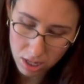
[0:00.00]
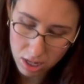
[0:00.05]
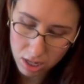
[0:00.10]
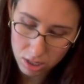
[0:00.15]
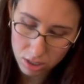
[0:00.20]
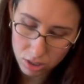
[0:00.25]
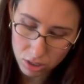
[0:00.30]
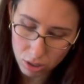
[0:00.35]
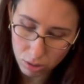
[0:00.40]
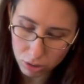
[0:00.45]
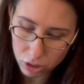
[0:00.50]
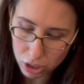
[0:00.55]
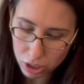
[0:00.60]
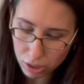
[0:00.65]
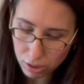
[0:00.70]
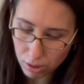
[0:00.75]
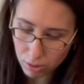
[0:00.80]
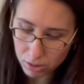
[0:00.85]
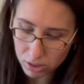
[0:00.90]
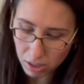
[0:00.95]
So I'll just
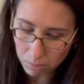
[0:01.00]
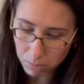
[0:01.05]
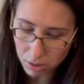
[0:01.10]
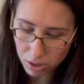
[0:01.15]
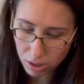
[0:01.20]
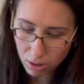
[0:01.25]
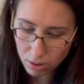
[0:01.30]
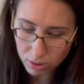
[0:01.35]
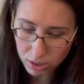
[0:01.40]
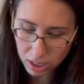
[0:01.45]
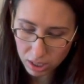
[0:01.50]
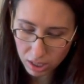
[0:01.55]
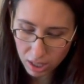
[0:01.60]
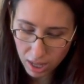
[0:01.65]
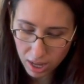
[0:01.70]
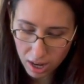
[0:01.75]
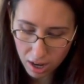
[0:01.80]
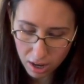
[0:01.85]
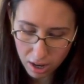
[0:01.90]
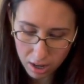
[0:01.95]
throw some of those in
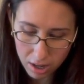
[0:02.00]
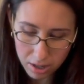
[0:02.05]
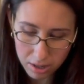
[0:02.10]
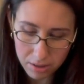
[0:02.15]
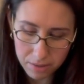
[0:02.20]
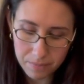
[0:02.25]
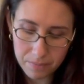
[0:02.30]
there.